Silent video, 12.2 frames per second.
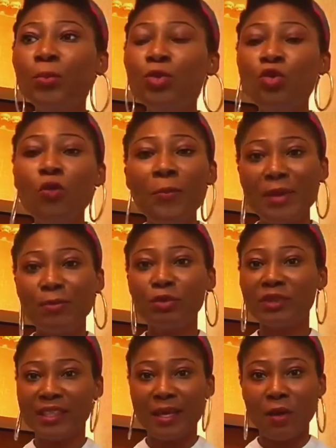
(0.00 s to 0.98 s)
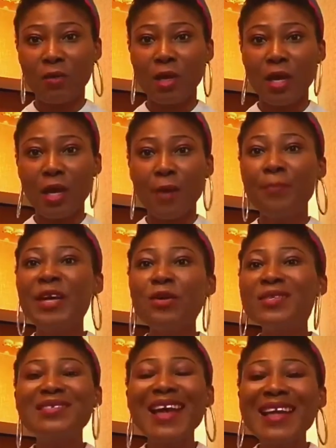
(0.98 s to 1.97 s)
You're just trying to pull
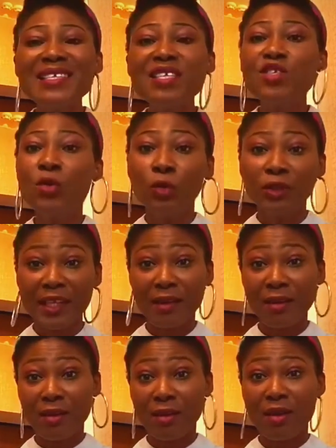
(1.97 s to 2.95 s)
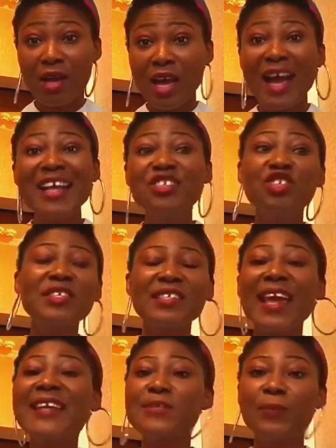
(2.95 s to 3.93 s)
people down, because that is
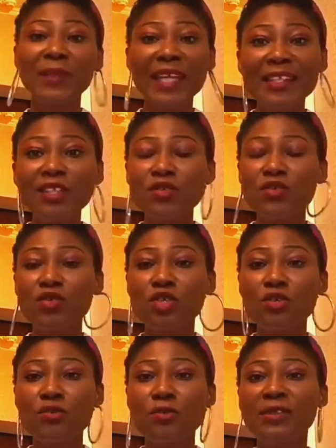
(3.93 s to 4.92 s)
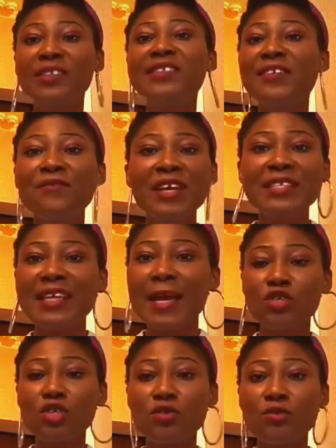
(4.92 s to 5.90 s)
who they are. I just explained
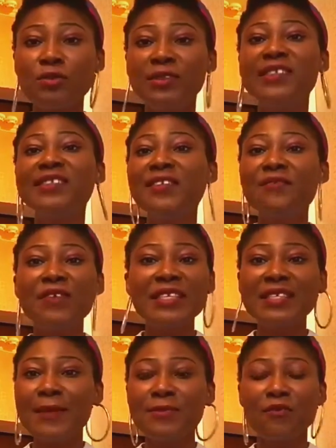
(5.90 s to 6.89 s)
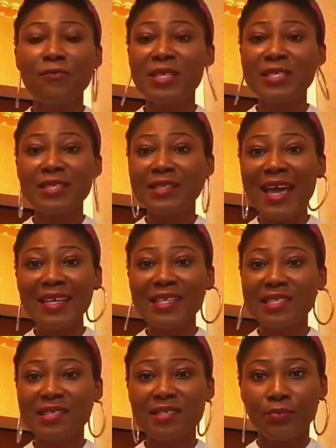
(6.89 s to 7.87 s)
to you the different types of
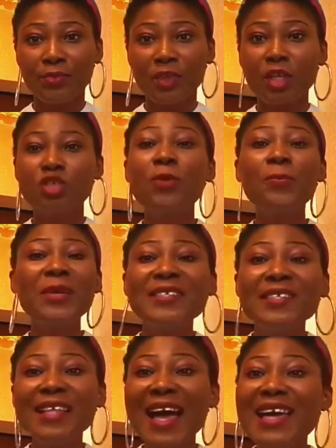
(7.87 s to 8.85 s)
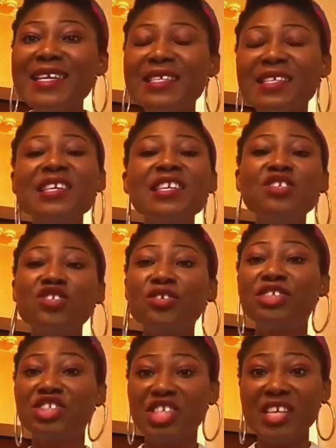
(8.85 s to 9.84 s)
personality. Your personality is
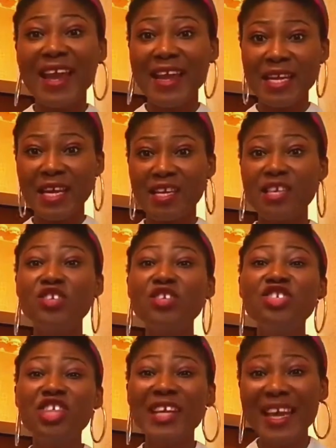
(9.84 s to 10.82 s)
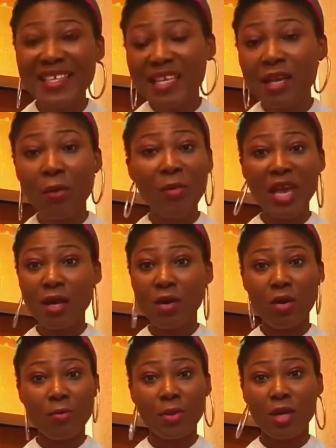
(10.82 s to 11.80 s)
your DNA, is your genetic
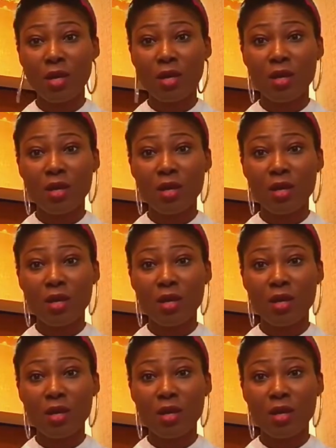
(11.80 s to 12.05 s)
makeup.